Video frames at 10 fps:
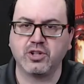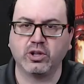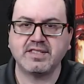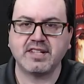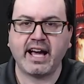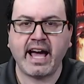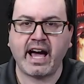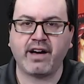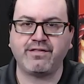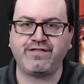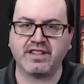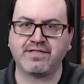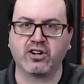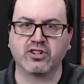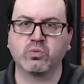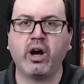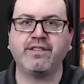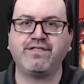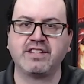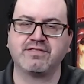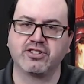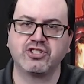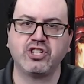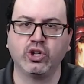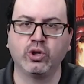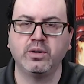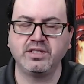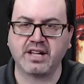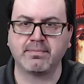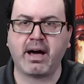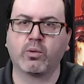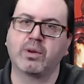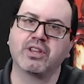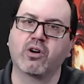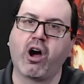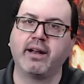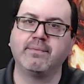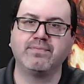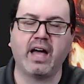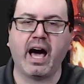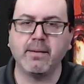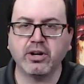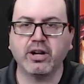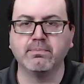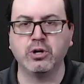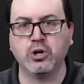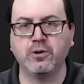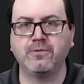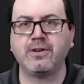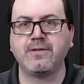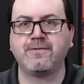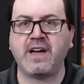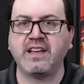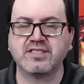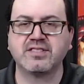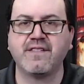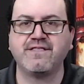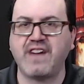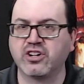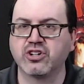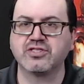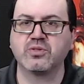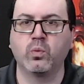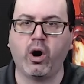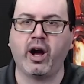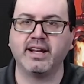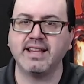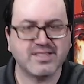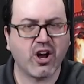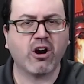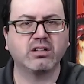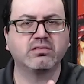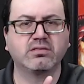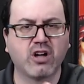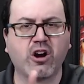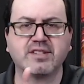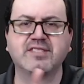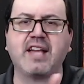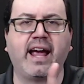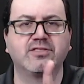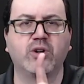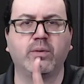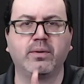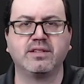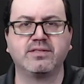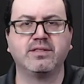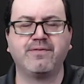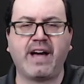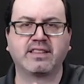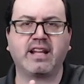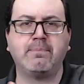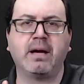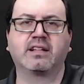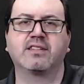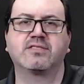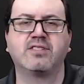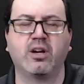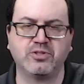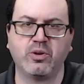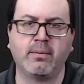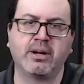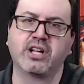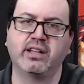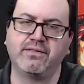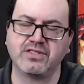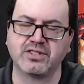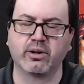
So let's say I have Faith's Fetters 1, Faith's Fetters 2, doesn't matter what they're on. I'm going to move Faith's Fetters 1, and that's a hard card to say. So it, uh, the fact that I picked this tells you how much I love this